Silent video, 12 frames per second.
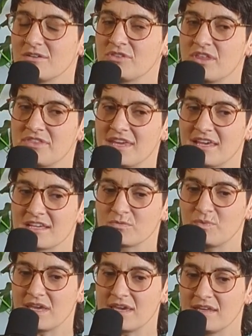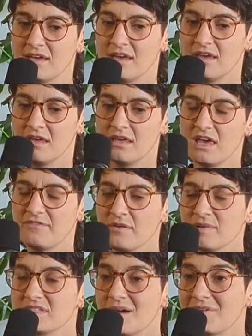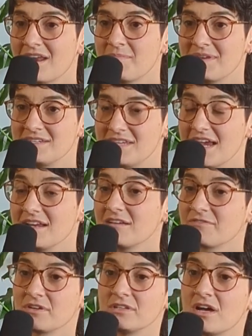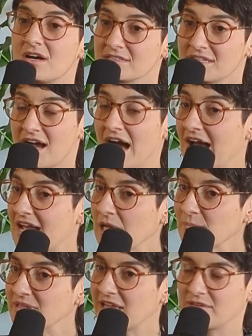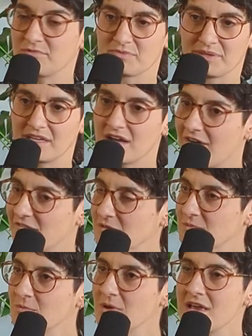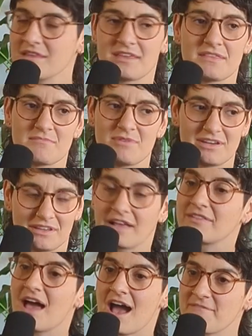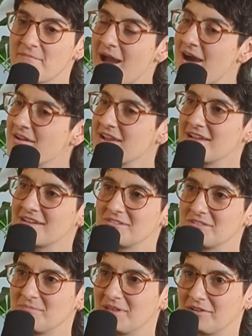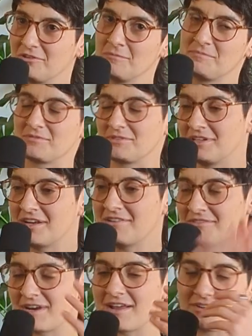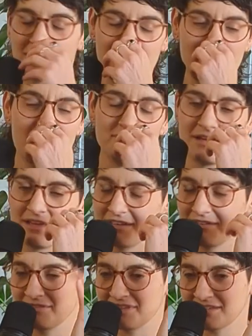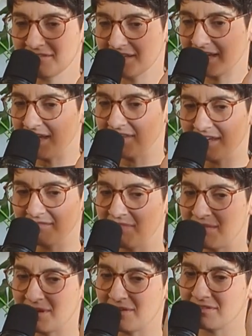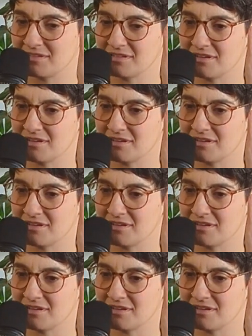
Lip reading: the thing is if it was someone I'd been dating for a long time and like was really comfortable with and we could like laugh about it and she'd be like, oops, whatever. But this was like, I think maybe our